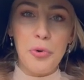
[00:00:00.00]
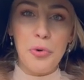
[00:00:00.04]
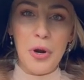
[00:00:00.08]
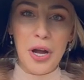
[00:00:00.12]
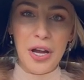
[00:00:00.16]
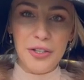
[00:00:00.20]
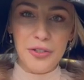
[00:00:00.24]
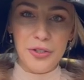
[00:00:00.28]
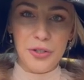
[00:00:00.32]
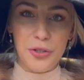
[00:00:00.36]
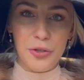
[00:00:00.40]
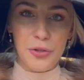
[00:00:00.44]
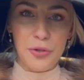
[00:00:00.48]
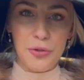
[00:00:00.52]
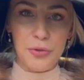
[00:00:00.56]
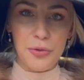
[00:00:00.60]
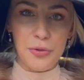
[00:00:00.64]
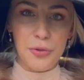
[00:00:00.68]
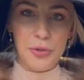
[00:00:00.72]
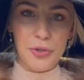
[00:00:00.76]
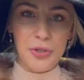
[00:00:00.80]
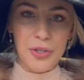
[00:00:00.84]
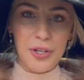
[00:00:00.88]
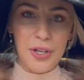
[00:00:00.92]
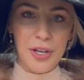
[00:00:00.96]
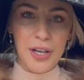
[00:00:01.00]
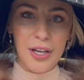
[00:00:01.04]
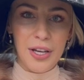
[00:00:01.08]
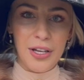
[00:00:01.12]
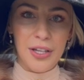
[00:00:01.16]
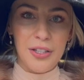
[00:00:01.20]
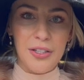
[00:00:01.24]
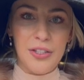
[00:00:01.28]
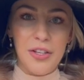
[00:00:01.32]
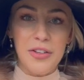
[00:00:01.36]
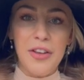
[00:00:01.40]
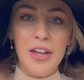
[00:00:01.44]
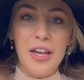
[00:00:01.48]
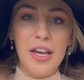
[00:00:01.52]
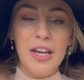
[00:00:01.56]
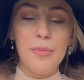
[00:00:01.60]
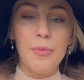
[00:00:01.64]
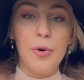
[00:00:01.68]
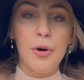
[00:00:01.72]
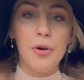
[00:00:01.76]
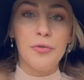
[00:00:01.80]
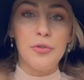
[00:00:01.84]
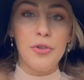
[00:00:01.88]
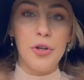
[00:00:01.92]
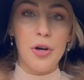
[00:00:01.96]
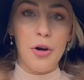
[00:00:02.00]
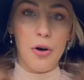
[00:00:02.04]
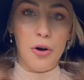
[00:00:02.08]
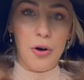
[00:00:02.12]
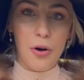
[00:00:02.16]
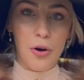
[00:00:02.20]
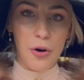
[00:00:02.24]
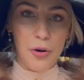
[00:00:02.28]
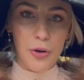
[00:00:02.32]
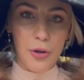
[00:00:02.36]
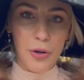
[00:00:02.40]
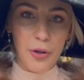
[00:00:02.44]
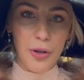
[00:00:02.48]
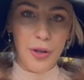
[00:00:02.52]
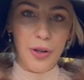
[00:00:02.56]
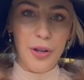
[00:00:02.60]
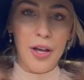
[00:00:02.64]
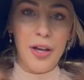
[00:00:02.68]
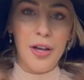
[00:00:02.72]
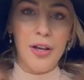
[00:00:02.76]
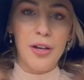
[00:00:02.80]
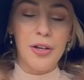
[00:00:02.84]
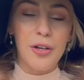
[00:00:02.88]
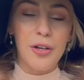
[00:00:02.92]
gratitude in the name of the all